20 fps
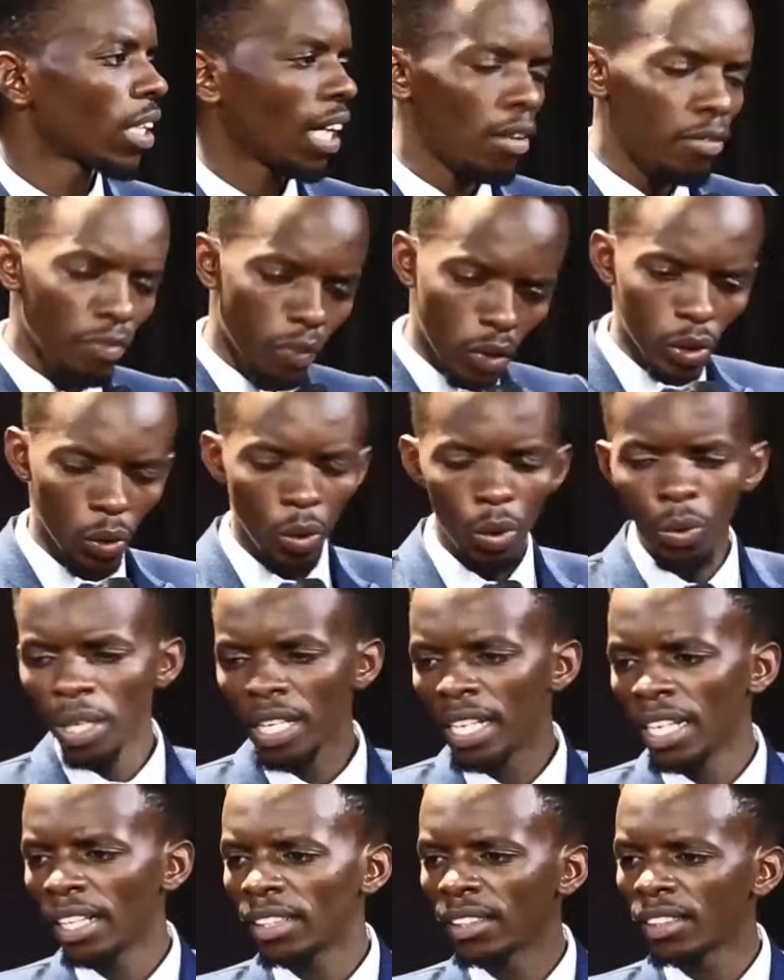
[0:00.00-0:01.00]
Come for soul
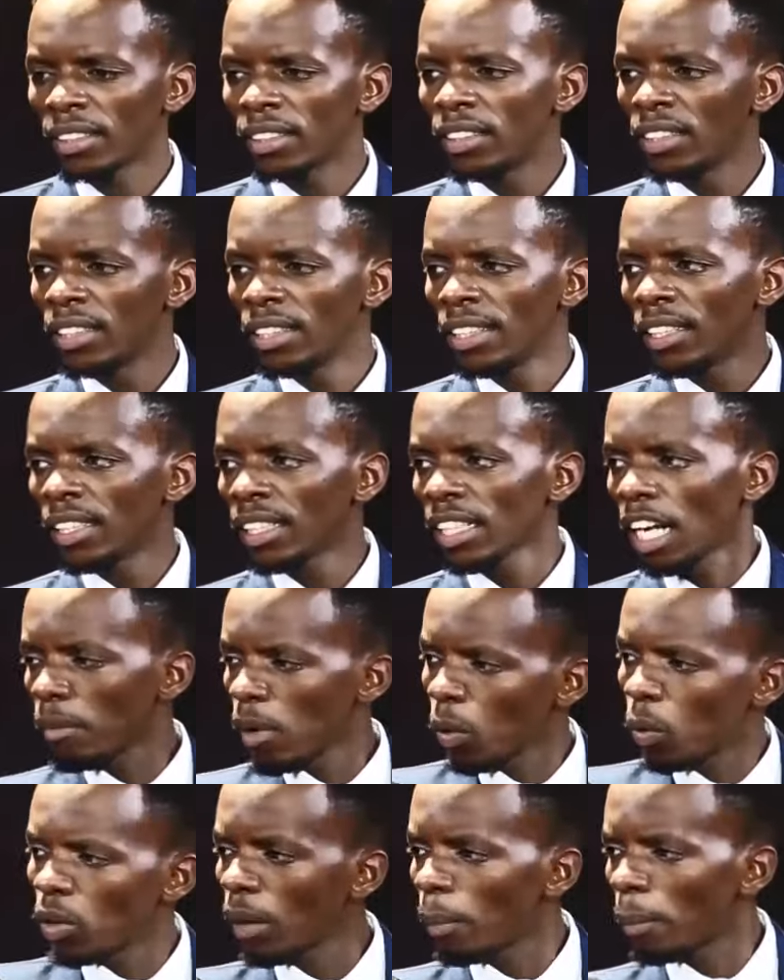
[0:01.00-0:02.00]
winning.
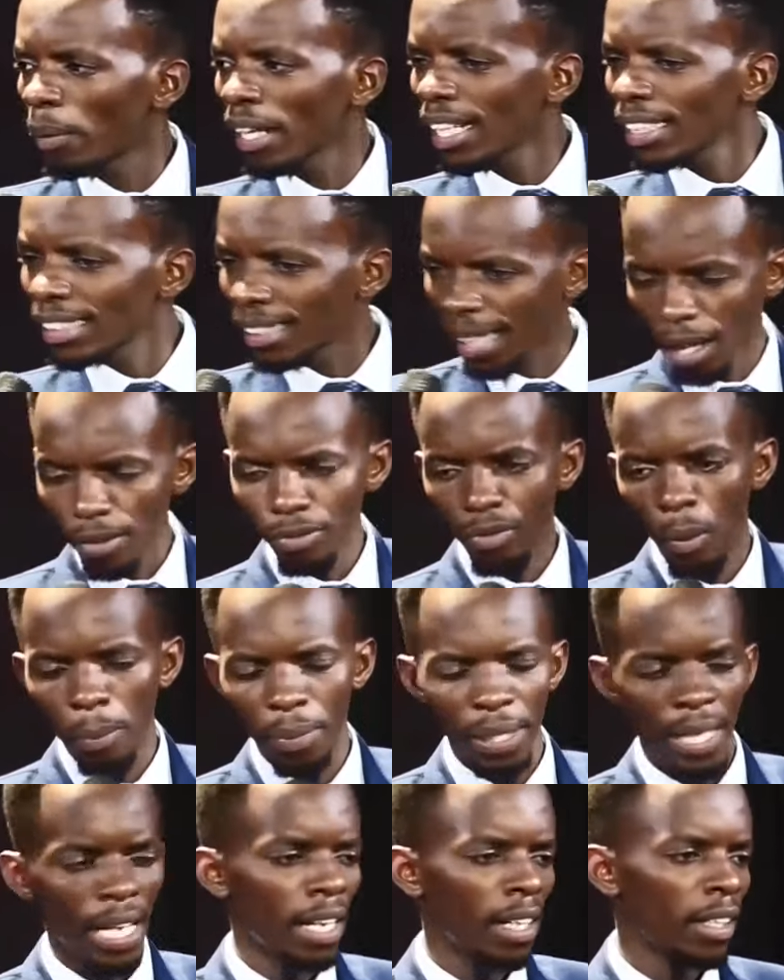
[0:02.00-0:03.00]
Kama kuna prayers, come for
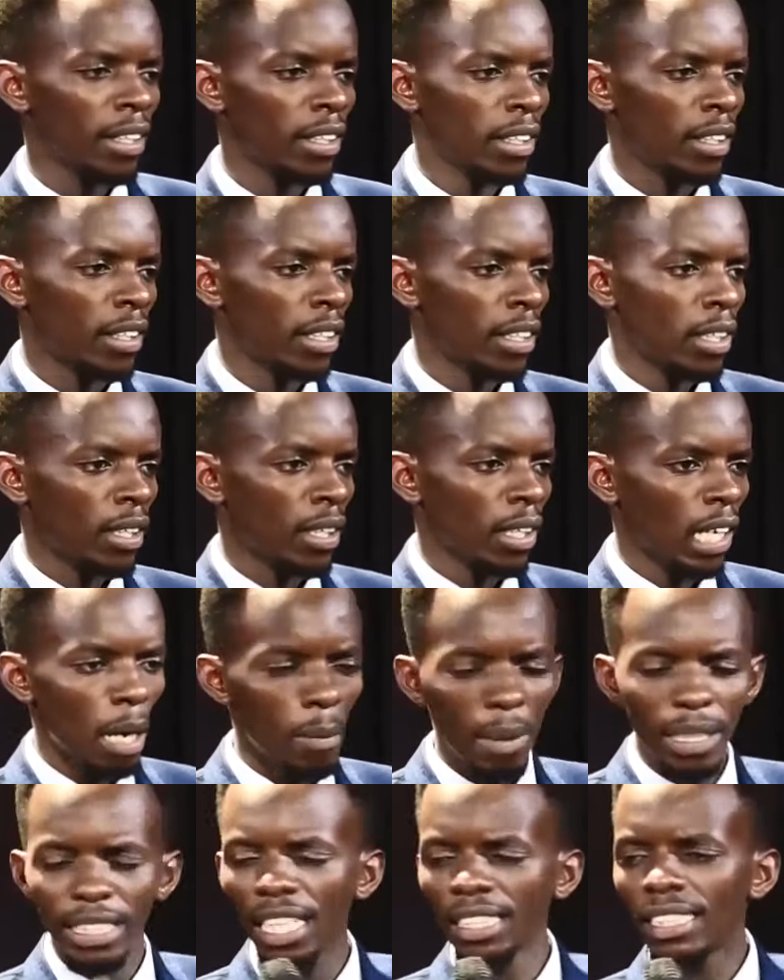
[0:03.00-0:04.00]
prayer.
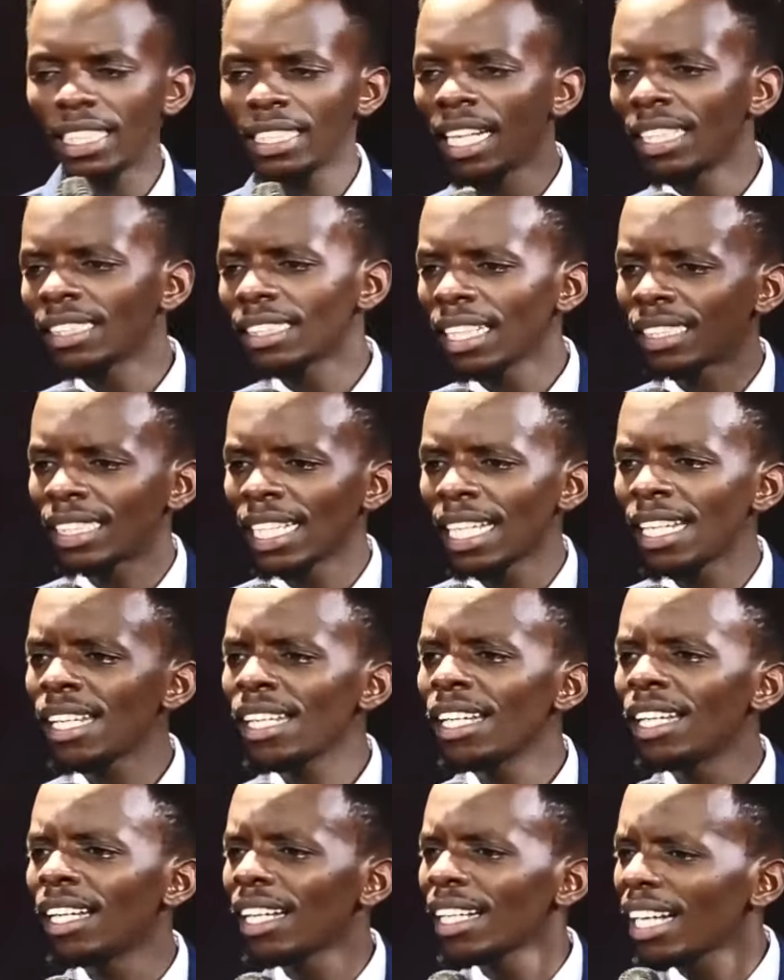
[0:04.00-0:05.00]
Kama church inaanza
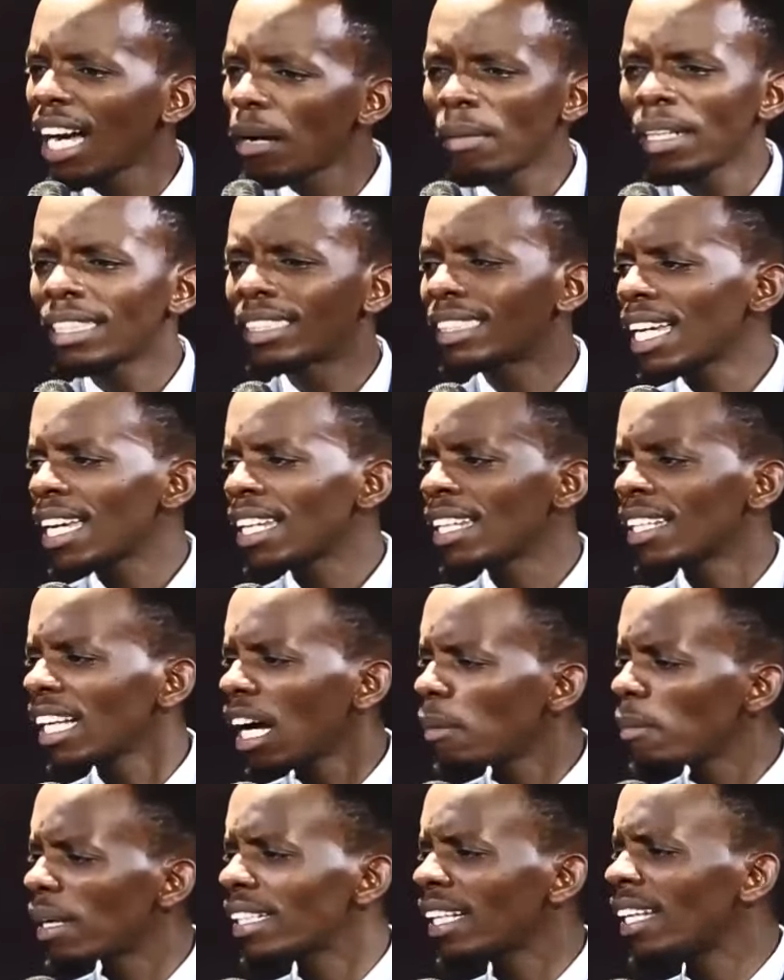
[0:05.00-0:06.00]
10, come at 10,
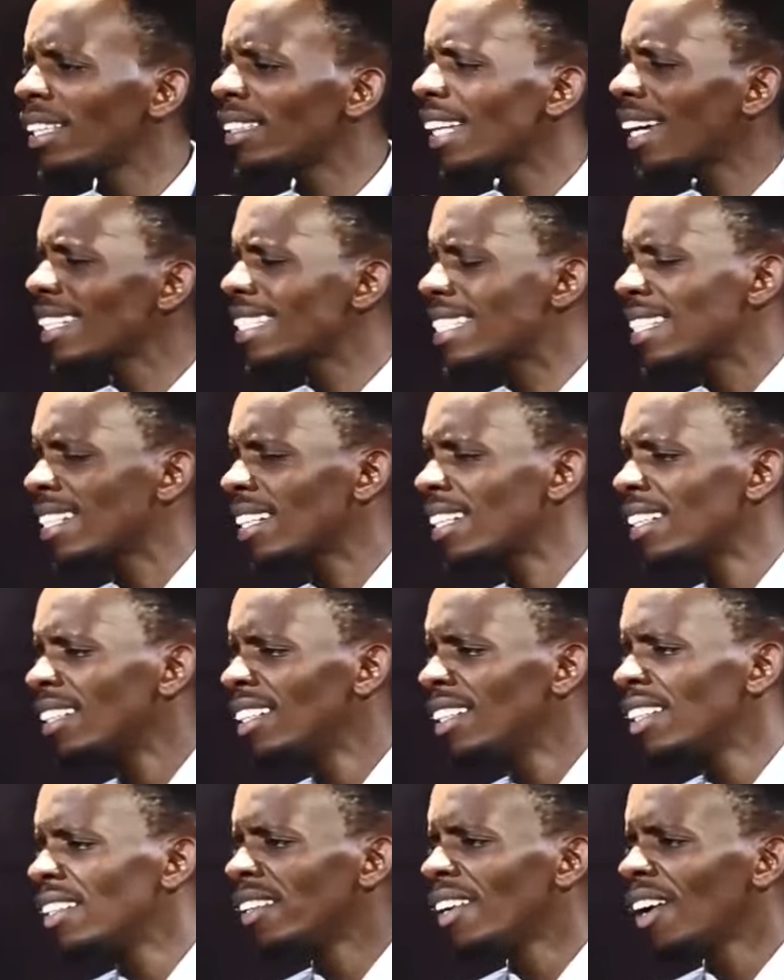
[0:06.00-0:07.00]
come at 9:30.
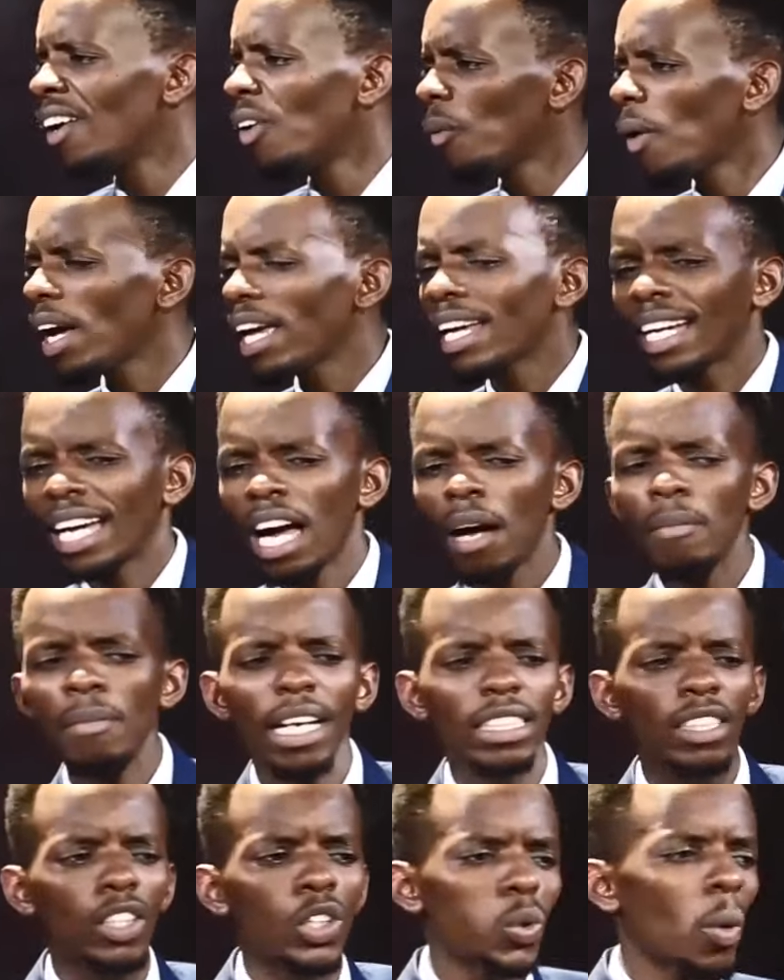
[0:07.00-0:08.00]
Why come
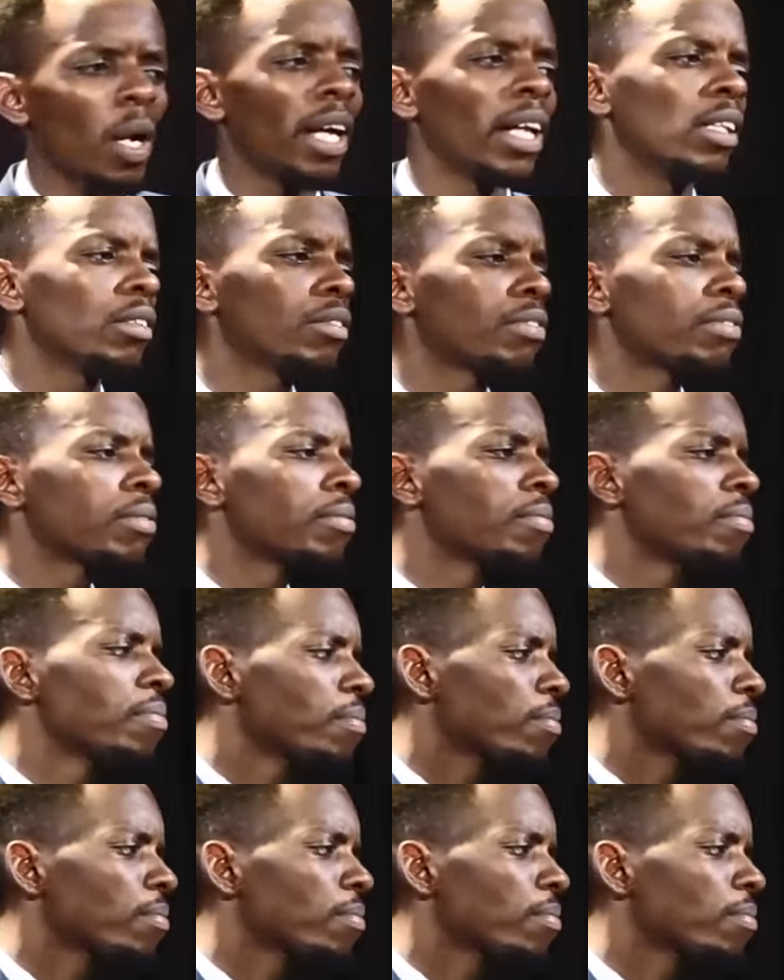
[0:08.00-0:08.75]
at 12